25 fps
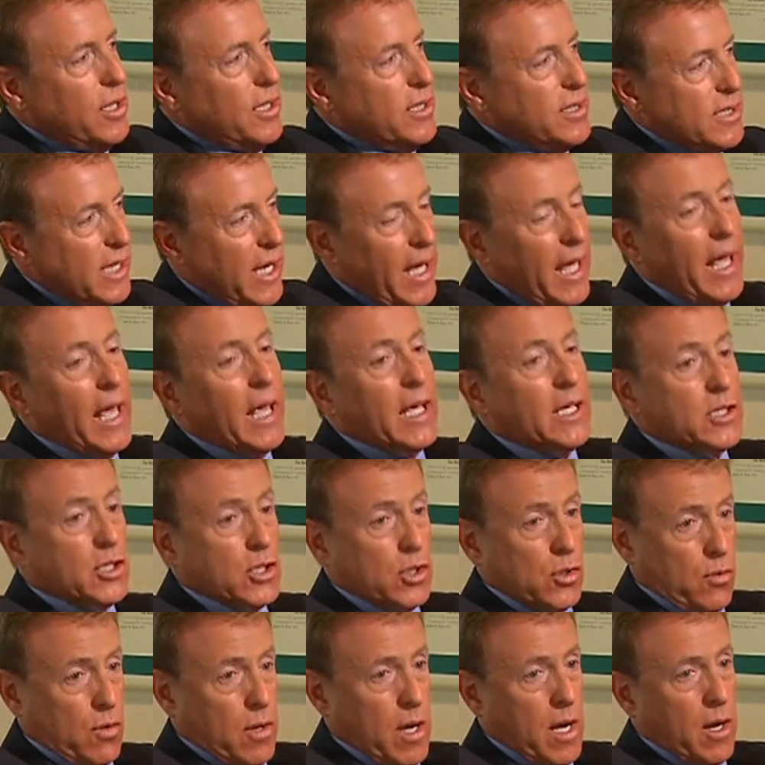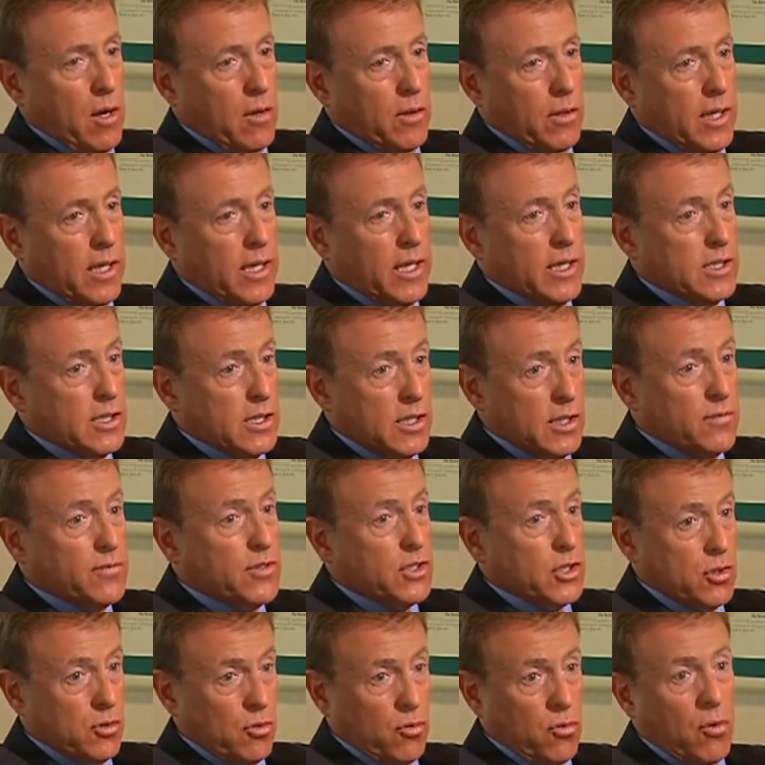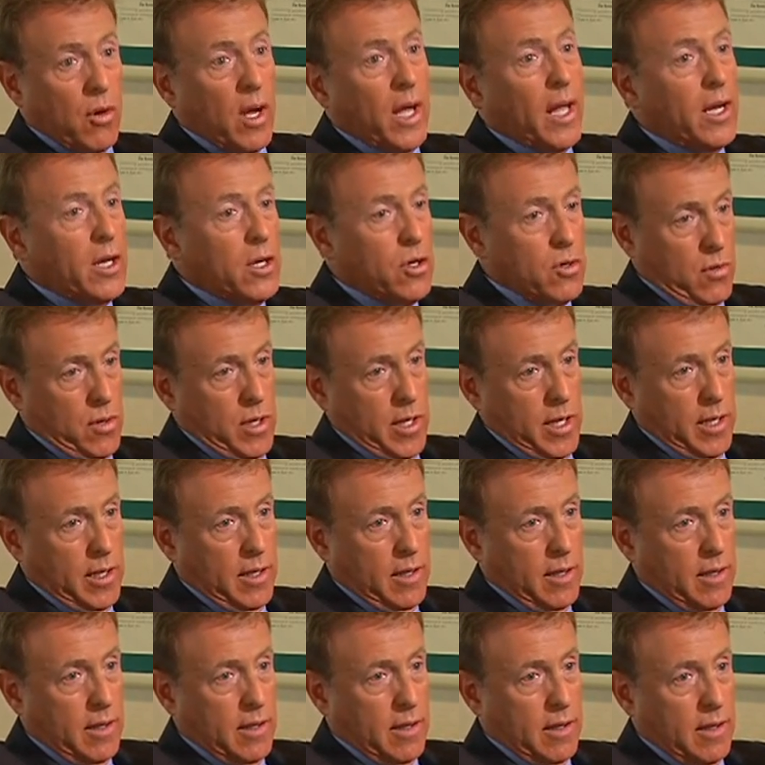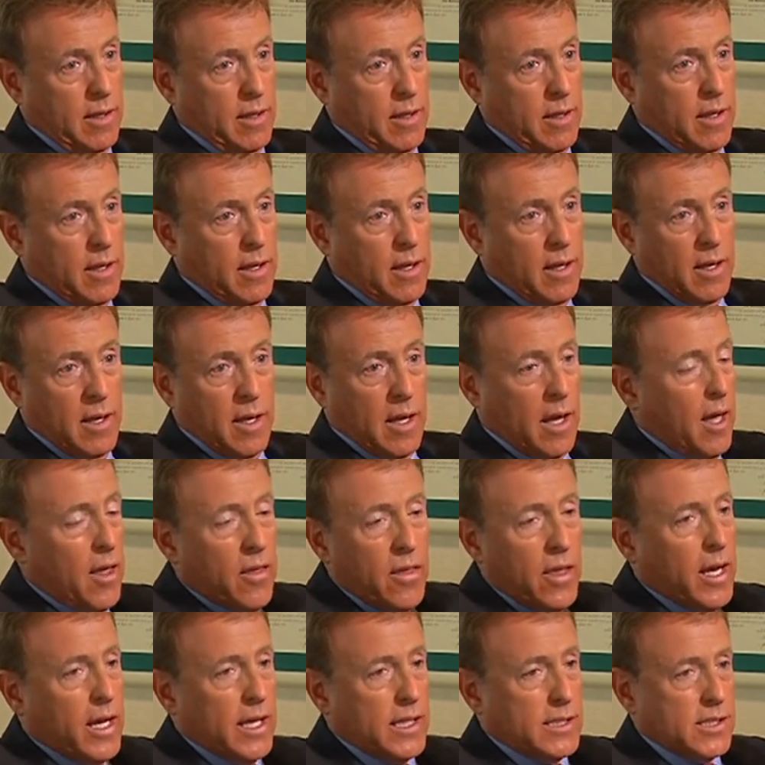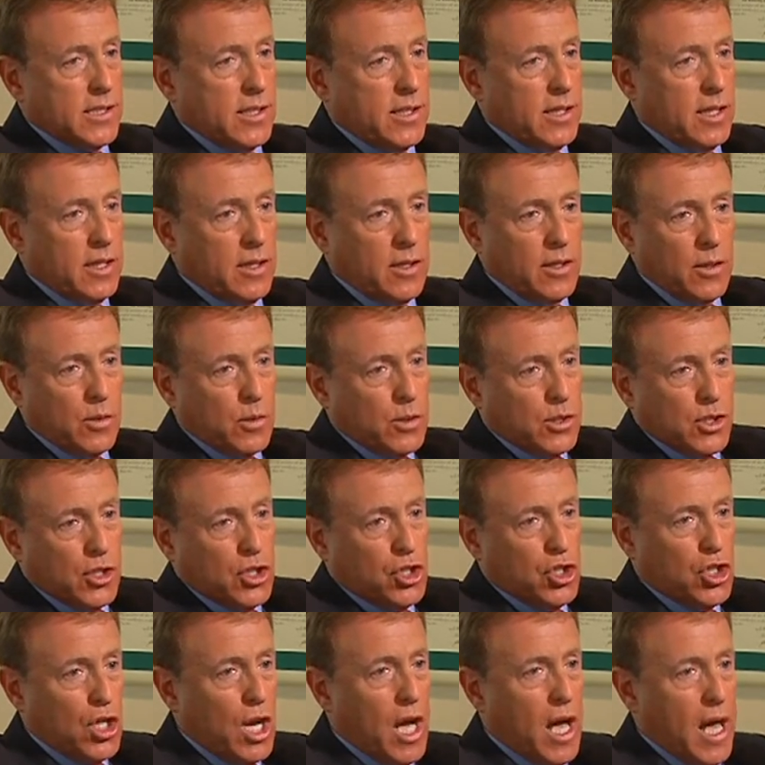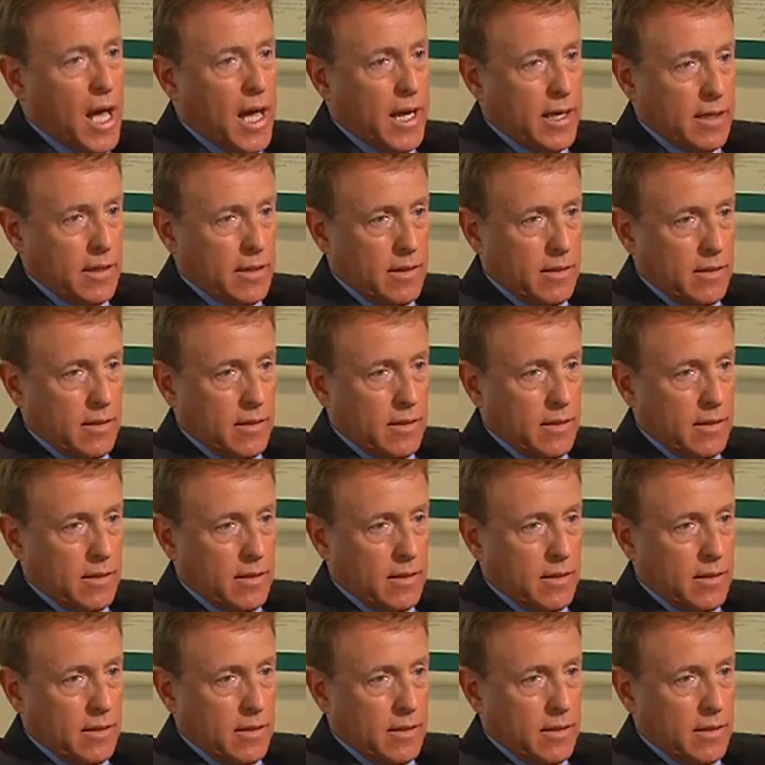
his hands around as if surrendering, and the next thing there was a shot.